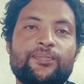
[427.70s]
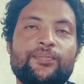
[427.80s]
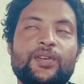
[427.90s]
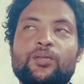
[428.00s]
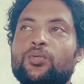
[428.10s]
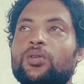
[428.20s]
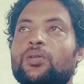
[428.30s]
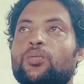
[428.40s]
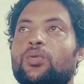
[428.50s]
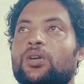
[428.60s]
In
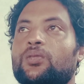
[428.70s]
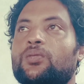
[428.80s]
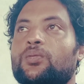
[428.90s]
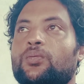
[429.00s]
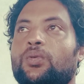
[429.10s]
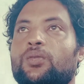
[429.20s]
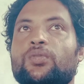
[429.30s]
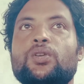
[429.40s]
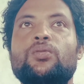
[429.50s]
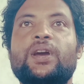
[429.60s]
world, what
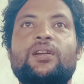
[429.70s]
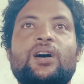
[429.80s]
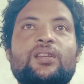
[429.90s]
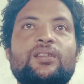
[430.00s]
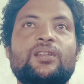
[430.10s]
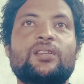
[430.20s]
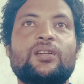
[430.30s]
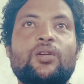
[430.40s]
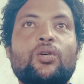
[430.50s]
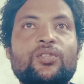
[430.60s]
will you get other than the
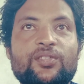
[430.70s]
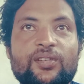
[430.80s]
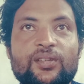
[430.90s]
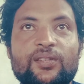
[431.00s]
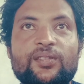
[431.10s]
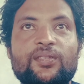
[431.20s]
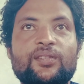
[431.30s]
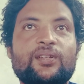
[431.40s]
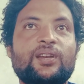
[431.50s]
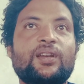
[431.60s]
nonsense
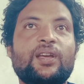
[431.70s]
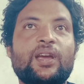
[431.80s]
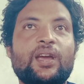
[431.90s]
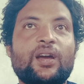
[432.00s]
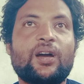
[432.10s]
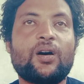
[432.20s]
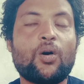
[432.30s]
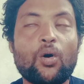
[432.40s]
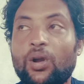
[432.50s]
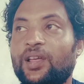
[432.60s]
in
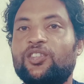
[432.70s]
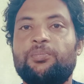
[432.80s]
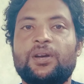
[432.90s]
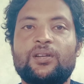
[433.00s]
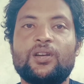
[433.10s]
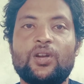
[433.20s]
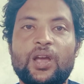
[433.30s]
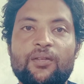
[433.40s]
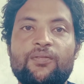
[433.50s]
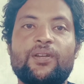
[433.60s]
all aspects, in
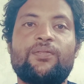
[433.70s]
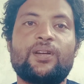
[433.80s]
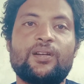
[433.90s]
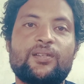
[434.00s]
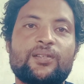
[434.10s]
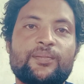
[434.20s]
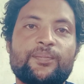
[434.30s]
every field?